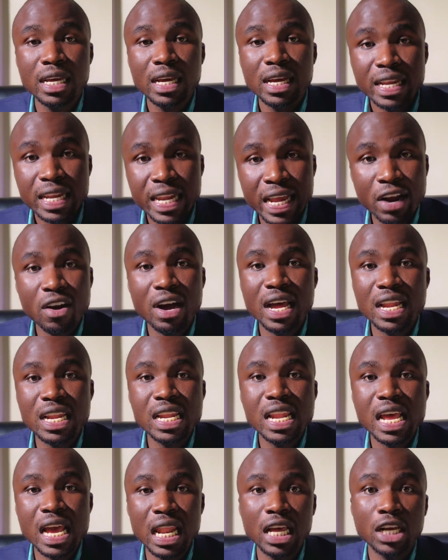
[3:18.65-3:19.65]
they're going to
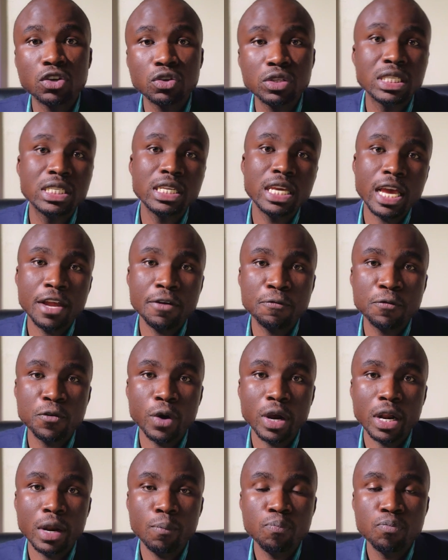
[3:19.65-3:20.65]
need electricity and
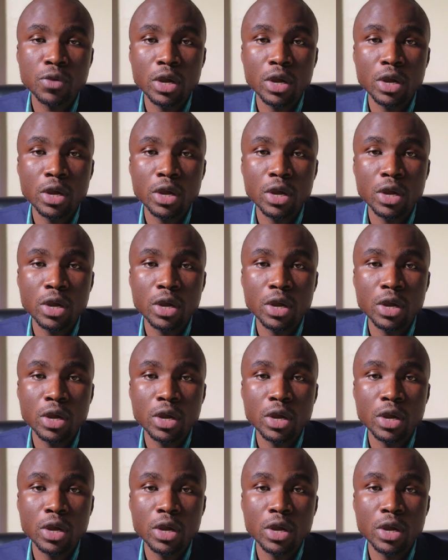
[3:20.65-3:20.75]
fuel.